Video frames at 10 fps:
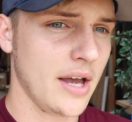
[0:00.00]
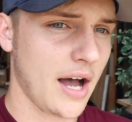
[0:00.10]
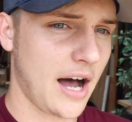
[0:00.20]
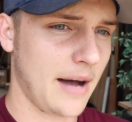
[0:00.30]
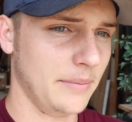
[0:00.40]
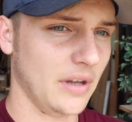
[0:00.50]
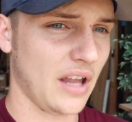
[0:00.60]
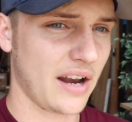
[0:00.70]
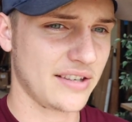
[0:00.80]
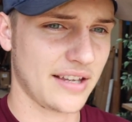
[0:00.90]
um, a
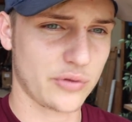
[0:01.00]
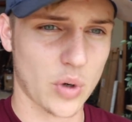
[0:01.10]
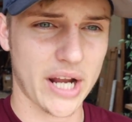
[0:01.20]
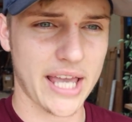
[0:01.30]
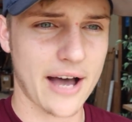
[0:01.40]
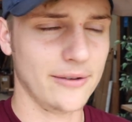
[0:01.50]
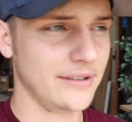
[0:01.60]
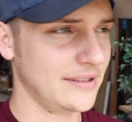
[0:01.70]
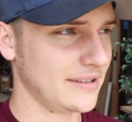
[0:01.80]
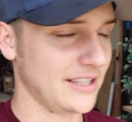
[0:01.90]
lot of the stuff's running out
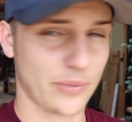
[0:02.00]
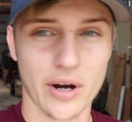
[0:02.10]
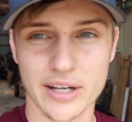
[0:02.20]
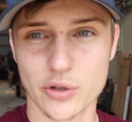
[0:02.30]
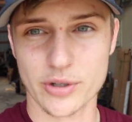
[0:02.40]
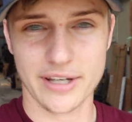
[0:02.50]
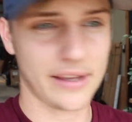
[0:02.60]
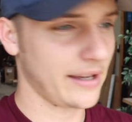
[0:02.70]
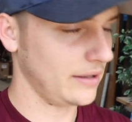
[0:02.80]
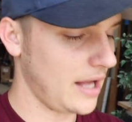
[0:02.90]
because we are getting towards the end
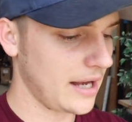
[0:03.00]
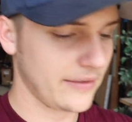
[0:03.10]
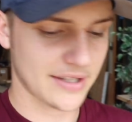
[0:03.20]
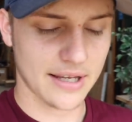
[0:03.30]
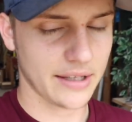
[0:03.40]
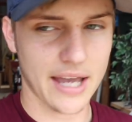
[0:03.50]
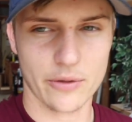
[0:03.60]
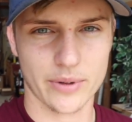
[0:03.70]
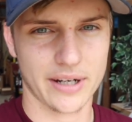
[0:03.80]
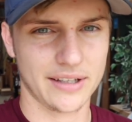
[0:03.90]
of the day. A lot of it's selling
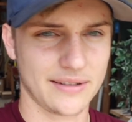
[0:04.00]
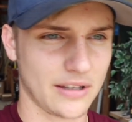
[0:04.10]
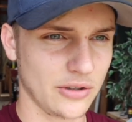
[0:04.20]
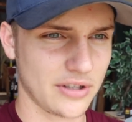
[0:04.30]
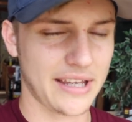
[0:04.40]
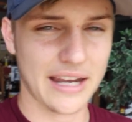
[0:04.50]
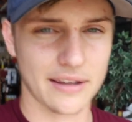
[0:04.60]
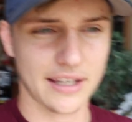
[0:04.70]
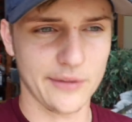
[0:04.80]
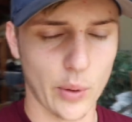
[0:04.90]
out. We're getting close to the end
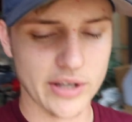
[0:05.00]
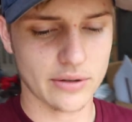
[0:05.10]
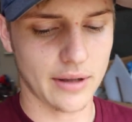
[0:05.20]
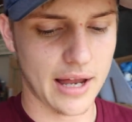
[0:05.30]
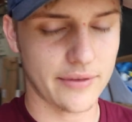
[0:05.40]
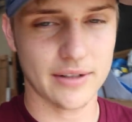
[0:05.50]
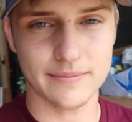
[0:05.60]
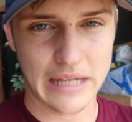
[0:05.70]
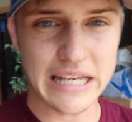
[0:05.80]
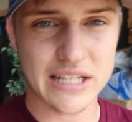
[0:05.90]
of the giveaway, so a lot of it
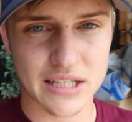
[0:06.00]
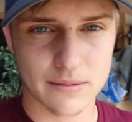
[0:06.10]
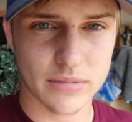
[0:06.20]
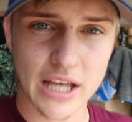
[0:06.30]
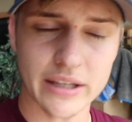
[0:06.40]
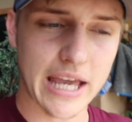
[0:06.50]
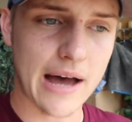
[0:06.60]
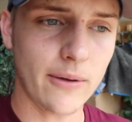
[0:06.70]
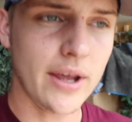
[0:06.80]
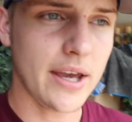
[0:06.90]
is selling
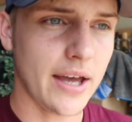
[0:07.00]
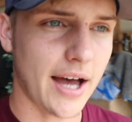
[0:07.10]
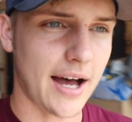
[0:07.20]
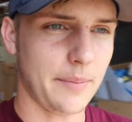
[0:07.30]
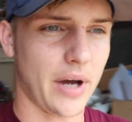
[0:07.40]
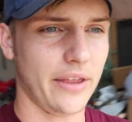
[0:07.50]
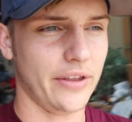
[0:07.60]
out. Um, but